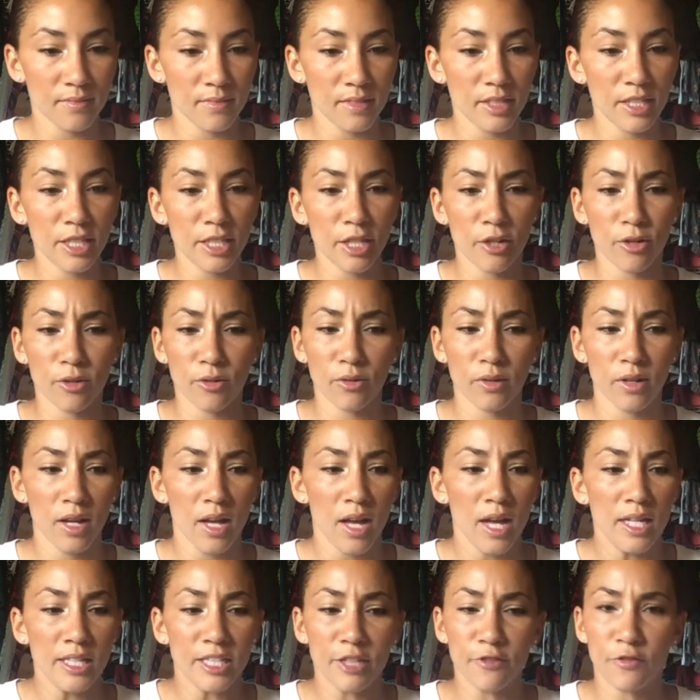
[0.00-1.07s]
you know,
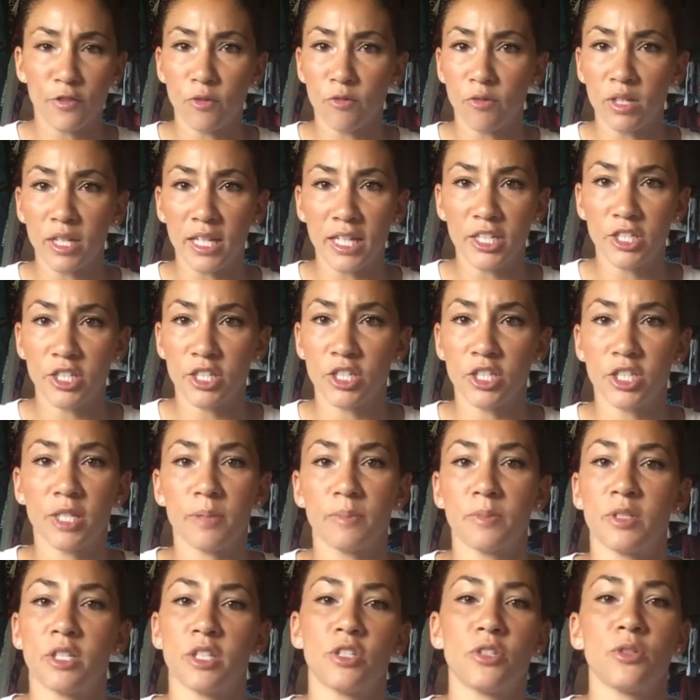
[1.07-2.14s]
different
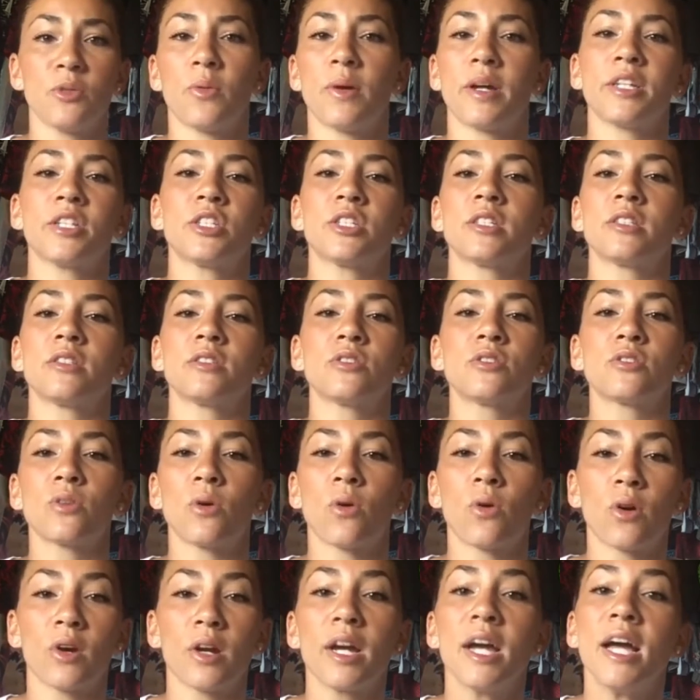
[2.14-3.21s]
relationship situations
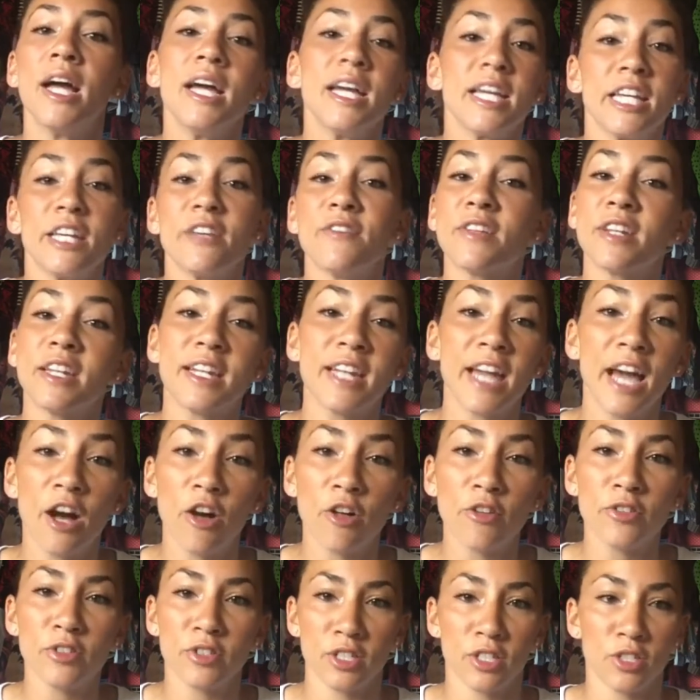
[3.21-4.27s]
or even in
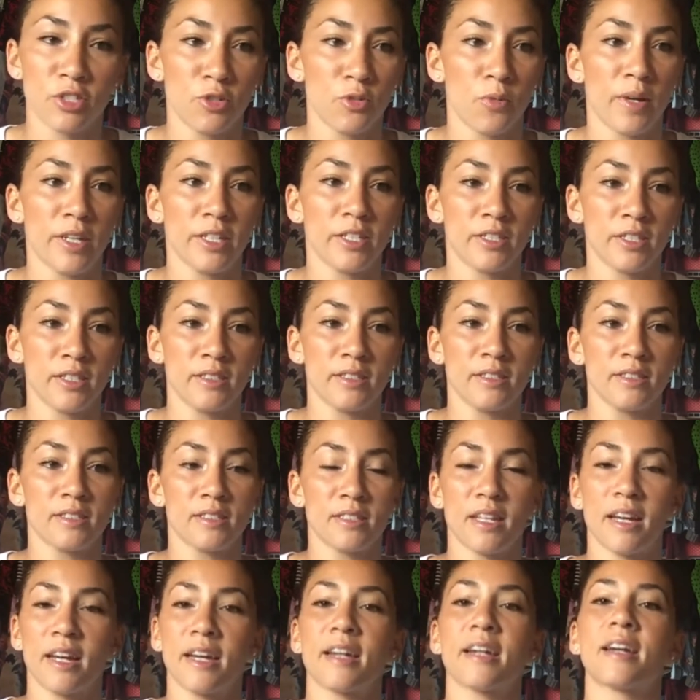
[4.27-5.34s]
health situations,
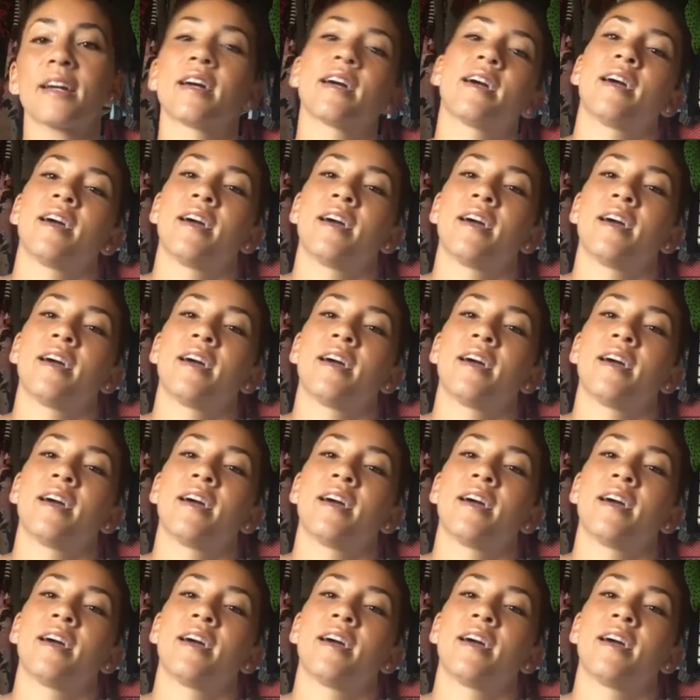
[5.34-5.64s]
like,